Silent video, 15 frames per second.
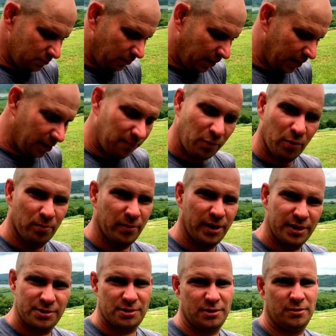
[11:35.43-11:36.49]
Man, I'm going to
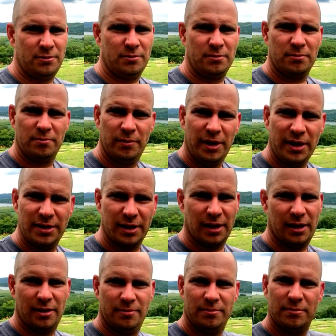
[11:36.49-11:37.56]
miss you big
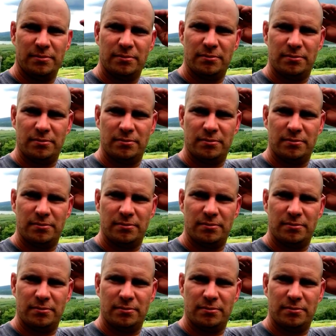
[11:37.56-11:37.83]
time.